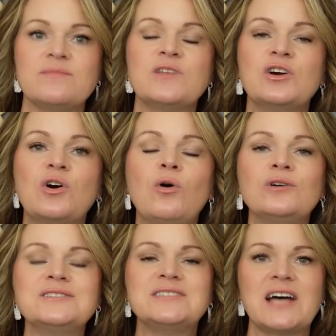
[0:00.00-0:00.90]
The
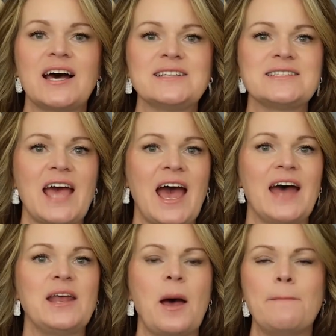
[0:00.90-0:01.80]
gold dots
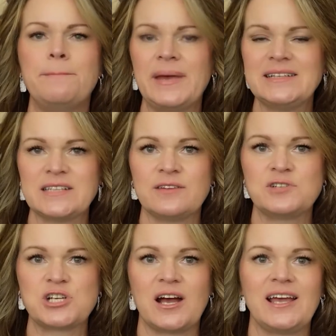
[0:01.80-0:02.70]
add a bit
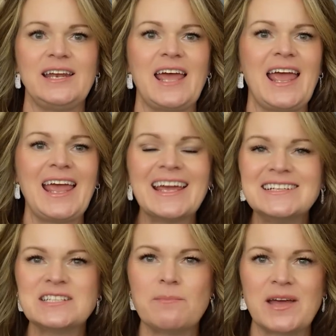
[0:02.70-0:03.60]
of shine
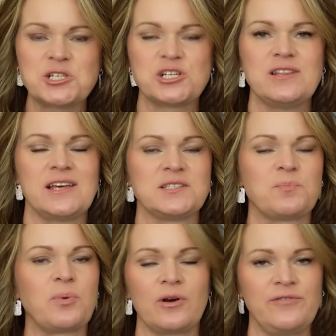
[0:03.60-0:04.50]
and dimension that's
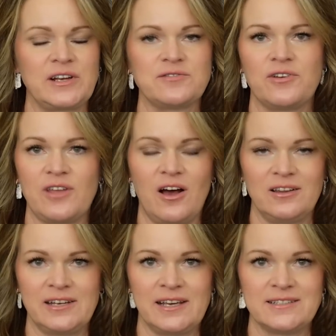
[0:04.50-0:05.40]
perfect for the
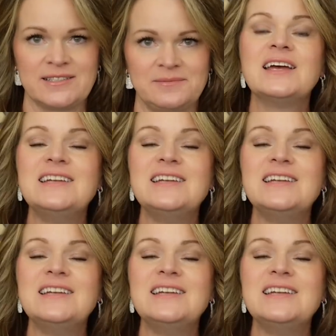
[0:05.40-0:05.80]
holidays.